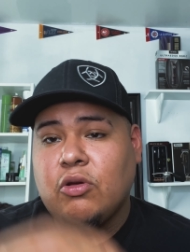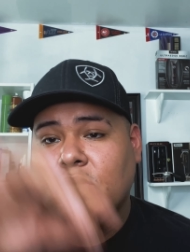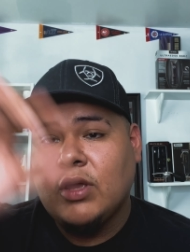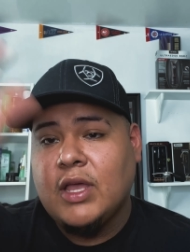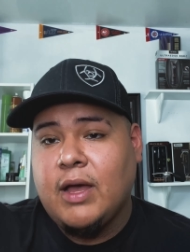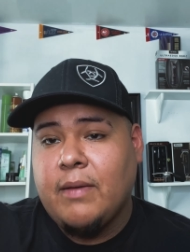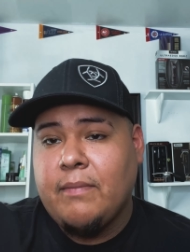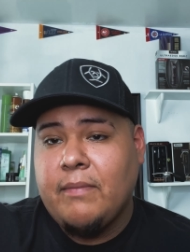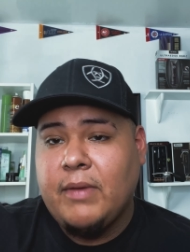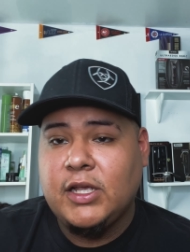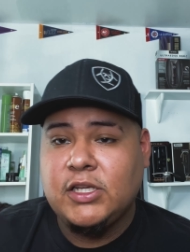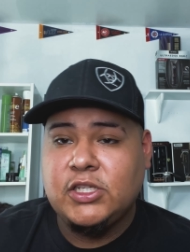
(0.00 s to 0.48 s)

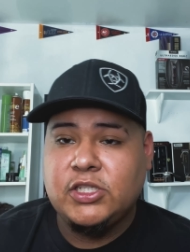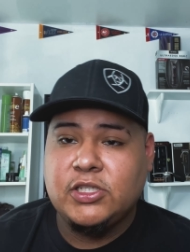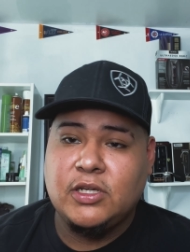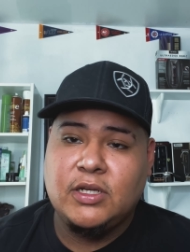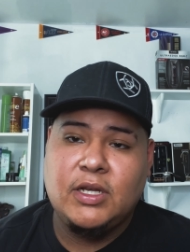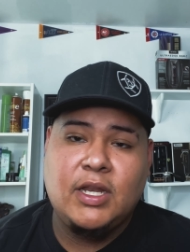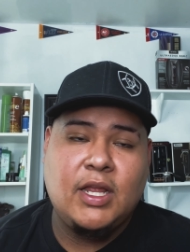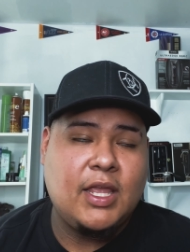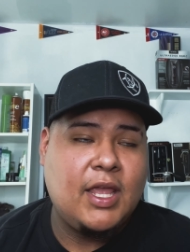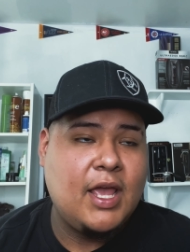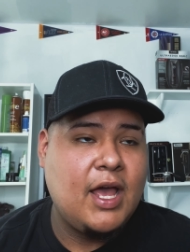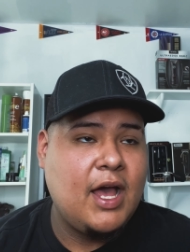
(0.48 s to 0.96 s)
Y'all make sure
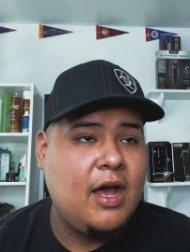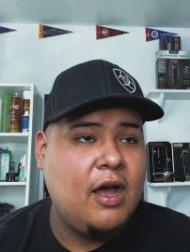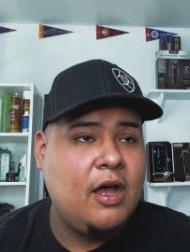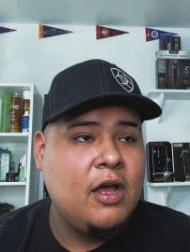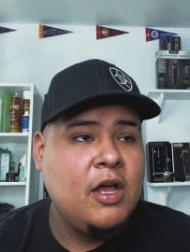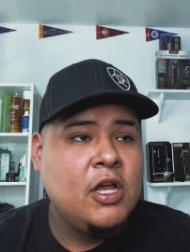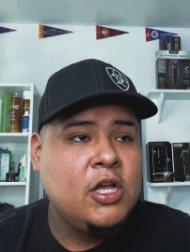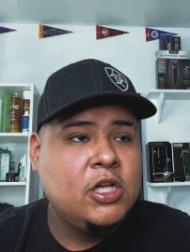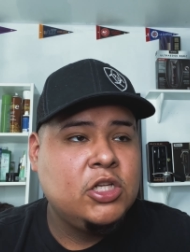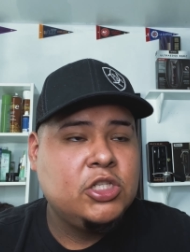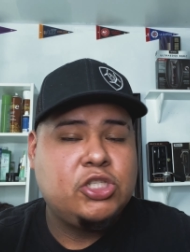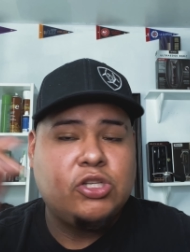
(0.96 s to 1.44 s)
that y'all
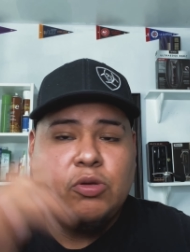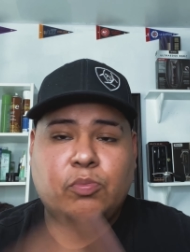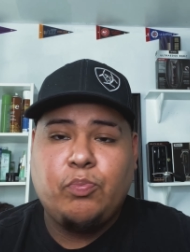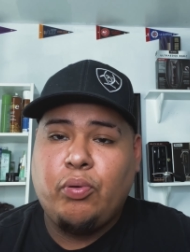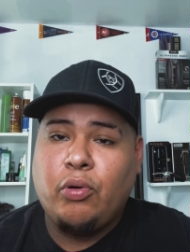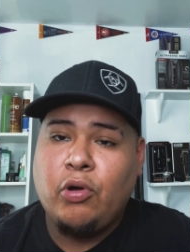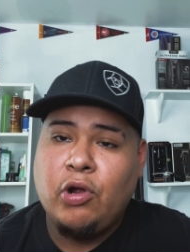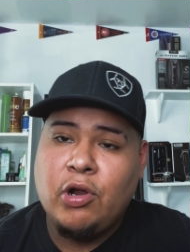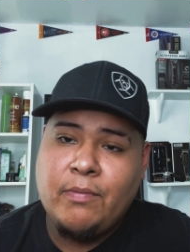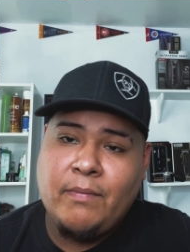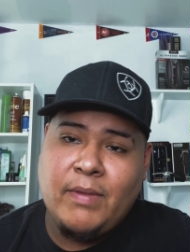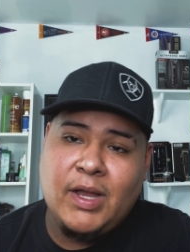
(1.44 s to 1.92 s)

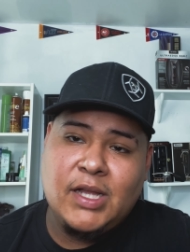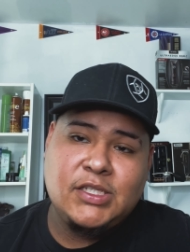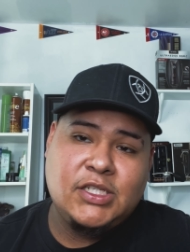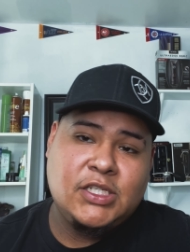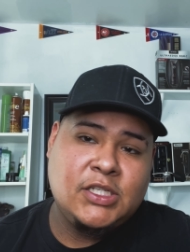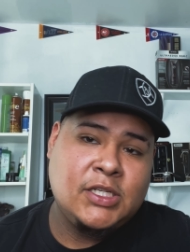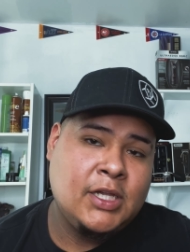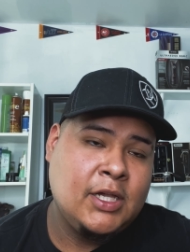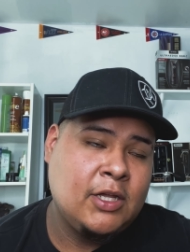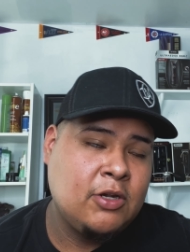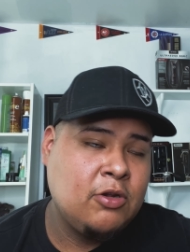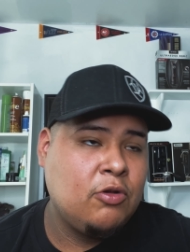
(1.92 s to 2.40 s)
support my
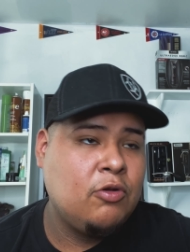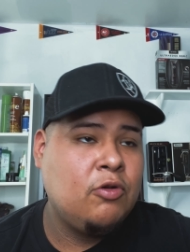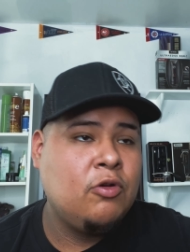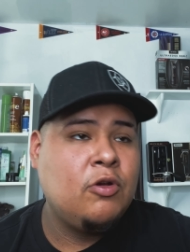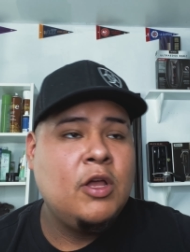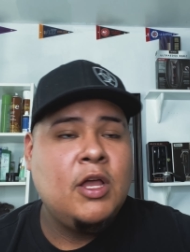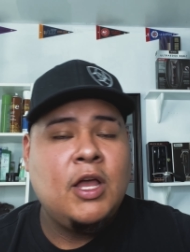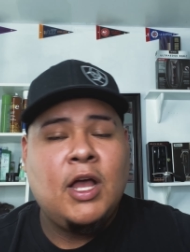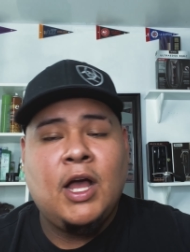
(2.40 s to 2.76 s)
channel.